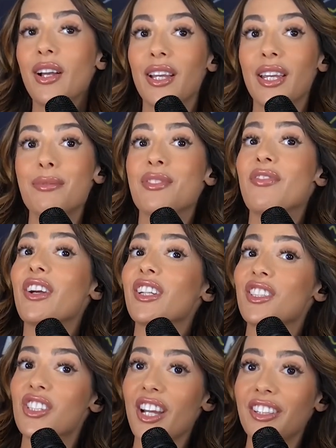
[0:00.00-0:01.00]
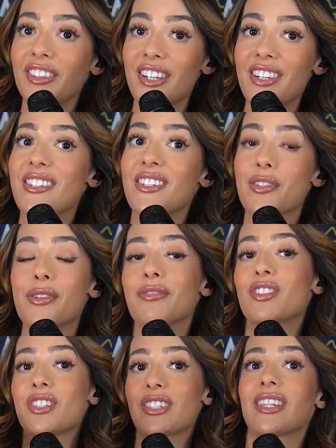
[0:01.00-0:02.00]
he was very generous and sort of
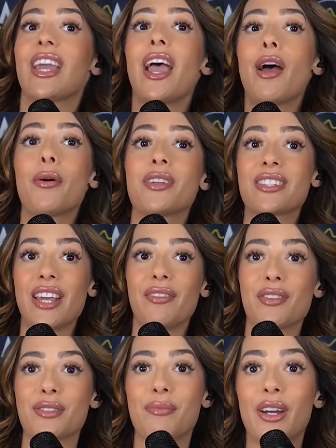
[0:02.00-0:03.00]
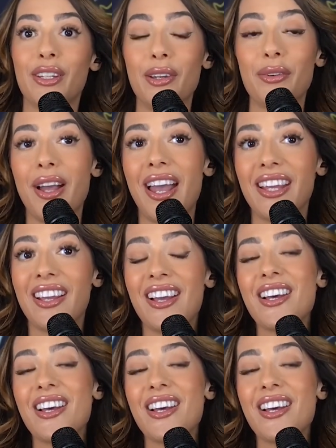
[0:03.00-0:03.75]
just always gave his money away.